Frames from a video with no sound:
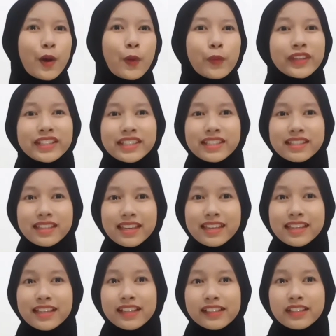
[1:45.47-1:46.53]
which
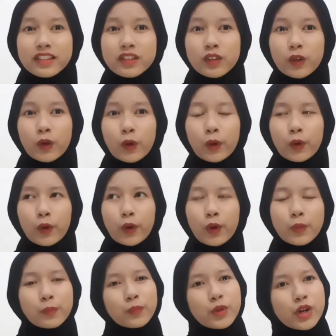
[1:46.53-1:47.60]
is
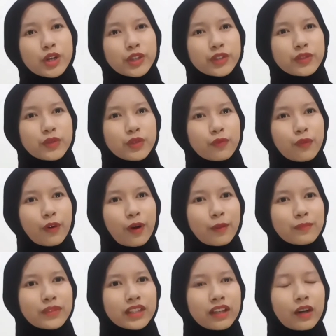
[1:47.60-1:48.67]
composed
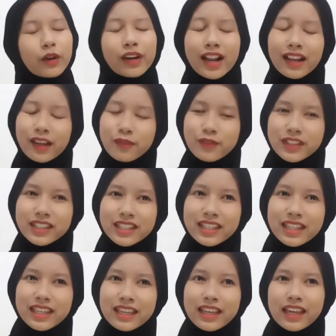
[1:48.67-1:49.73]
from the oral
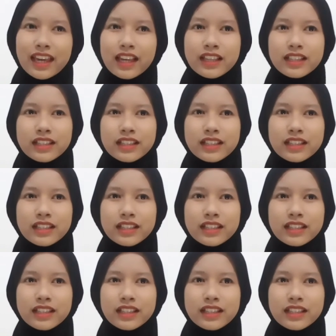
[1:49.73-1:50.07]
cavity,